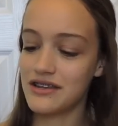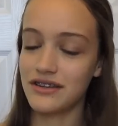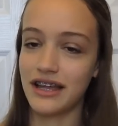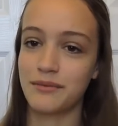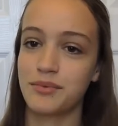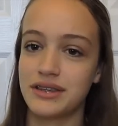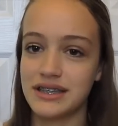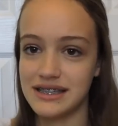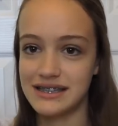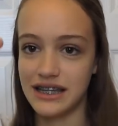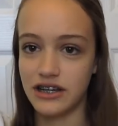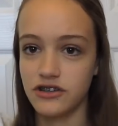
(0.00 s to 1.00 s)
and you like put the
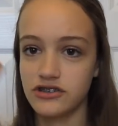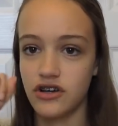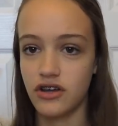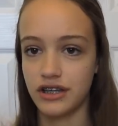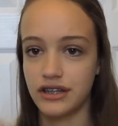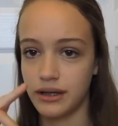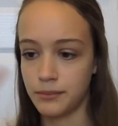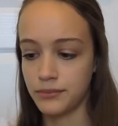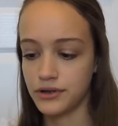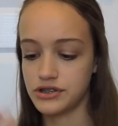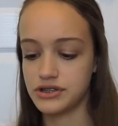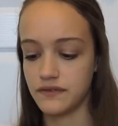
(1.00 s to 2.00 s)
stickers on the
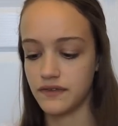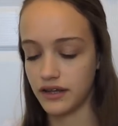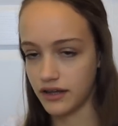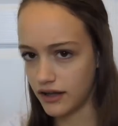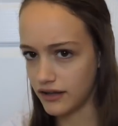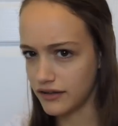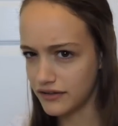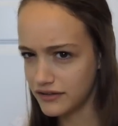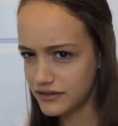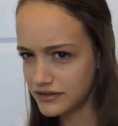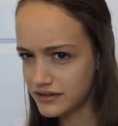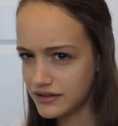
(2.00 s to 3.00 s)
numbers of the
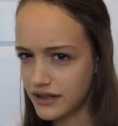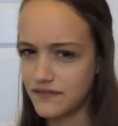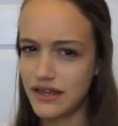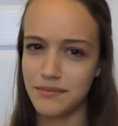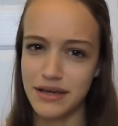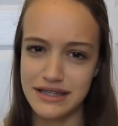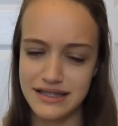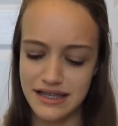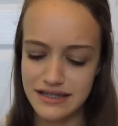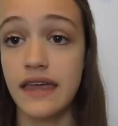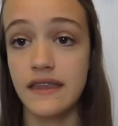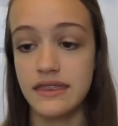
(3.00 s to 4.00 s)
colors, if that made sense.